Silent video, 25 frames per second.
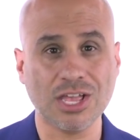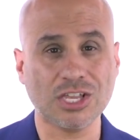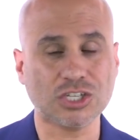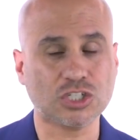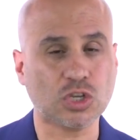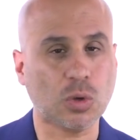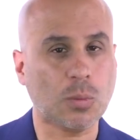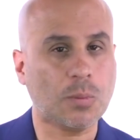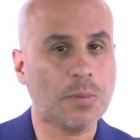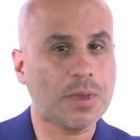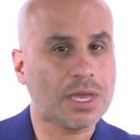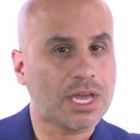
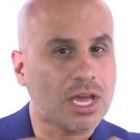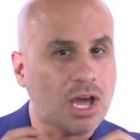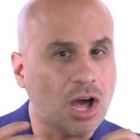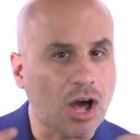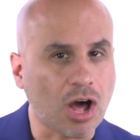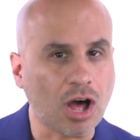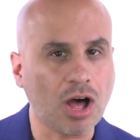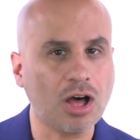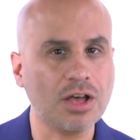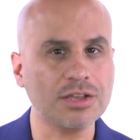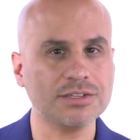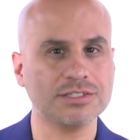So
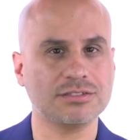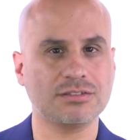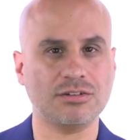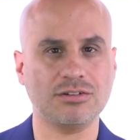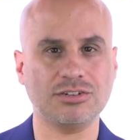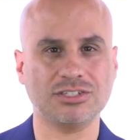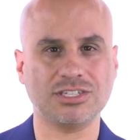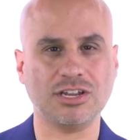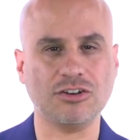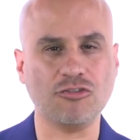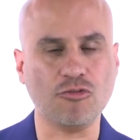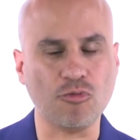because
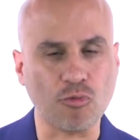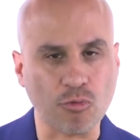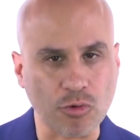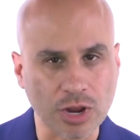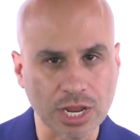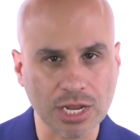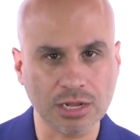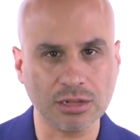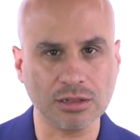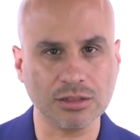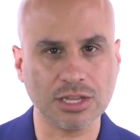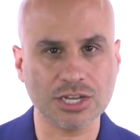there's that
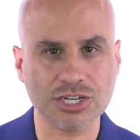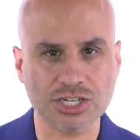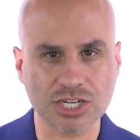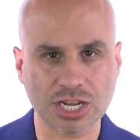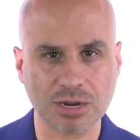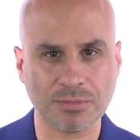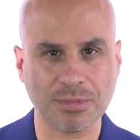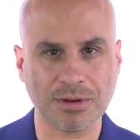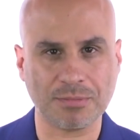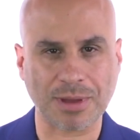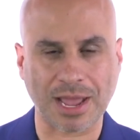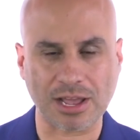real
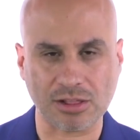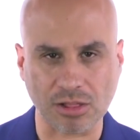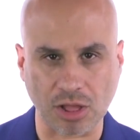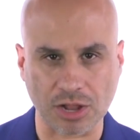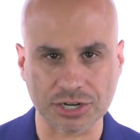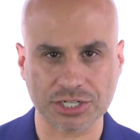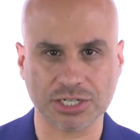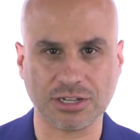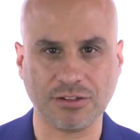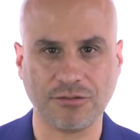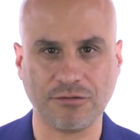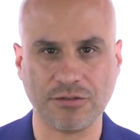legitimate
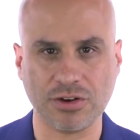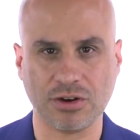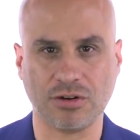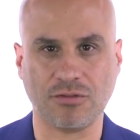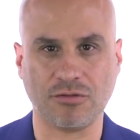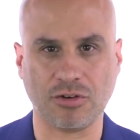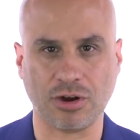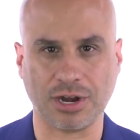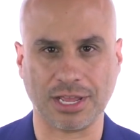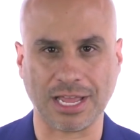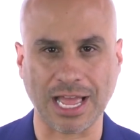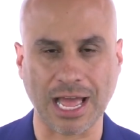biological fear
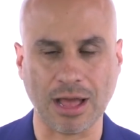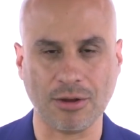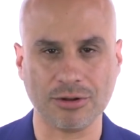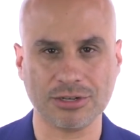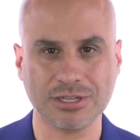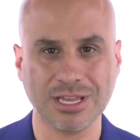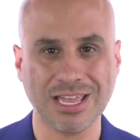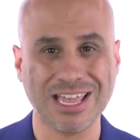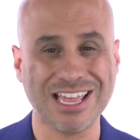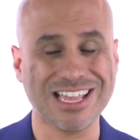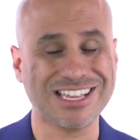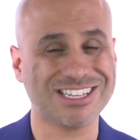of running
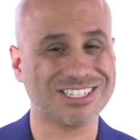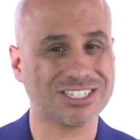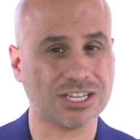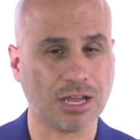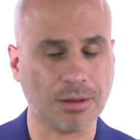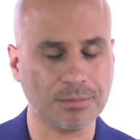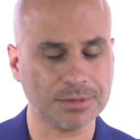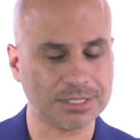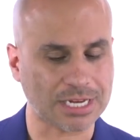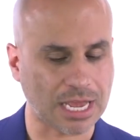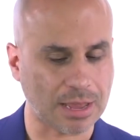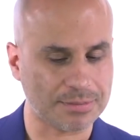out,
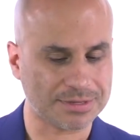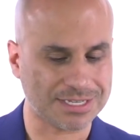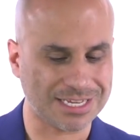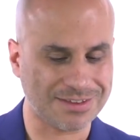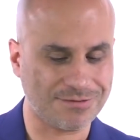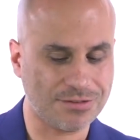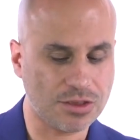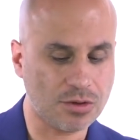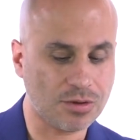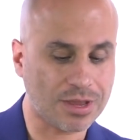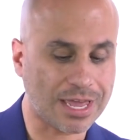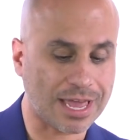sometimes
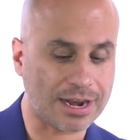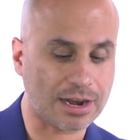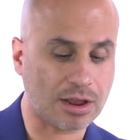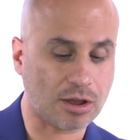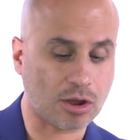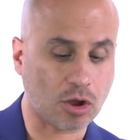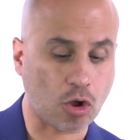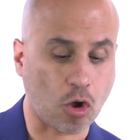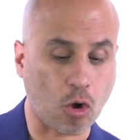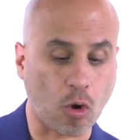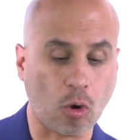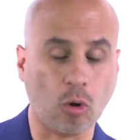if you
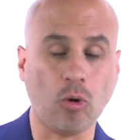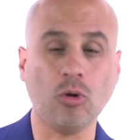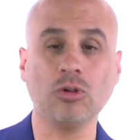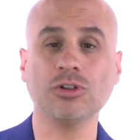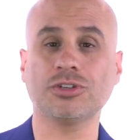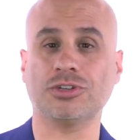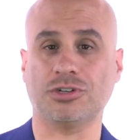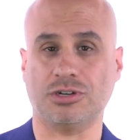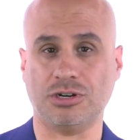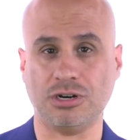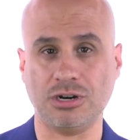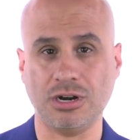get
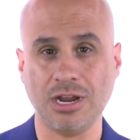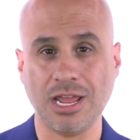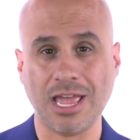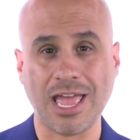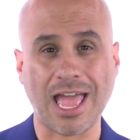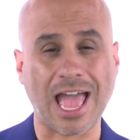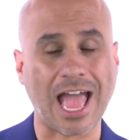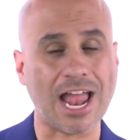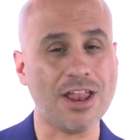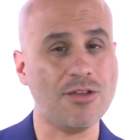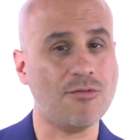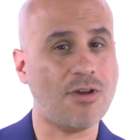older
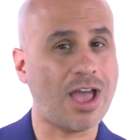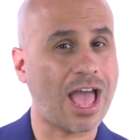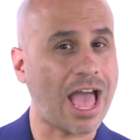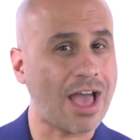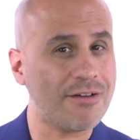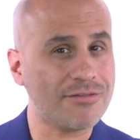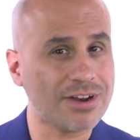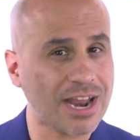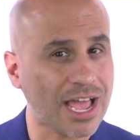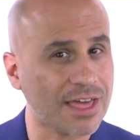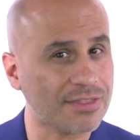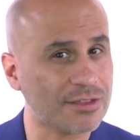and you
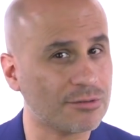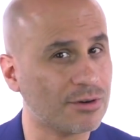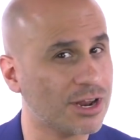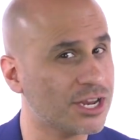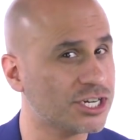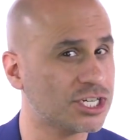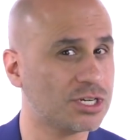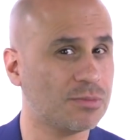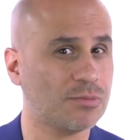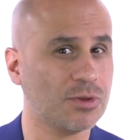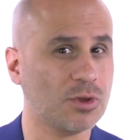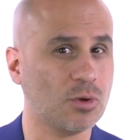haven't had the
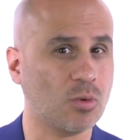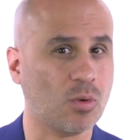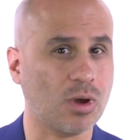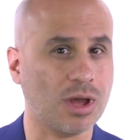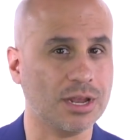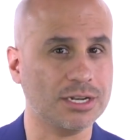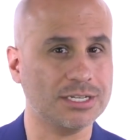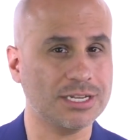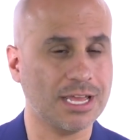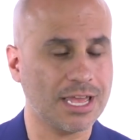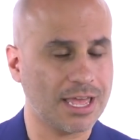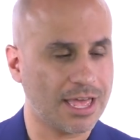relationship you
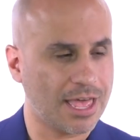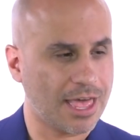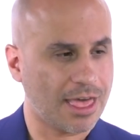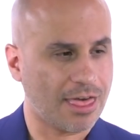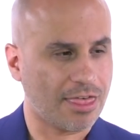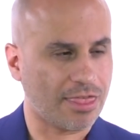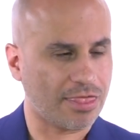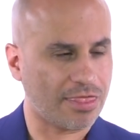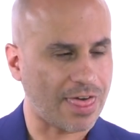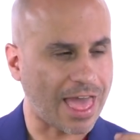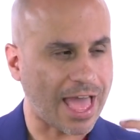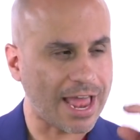want,
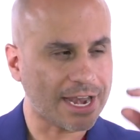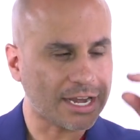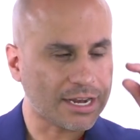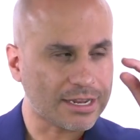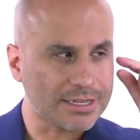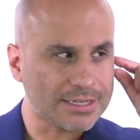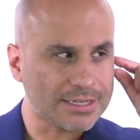that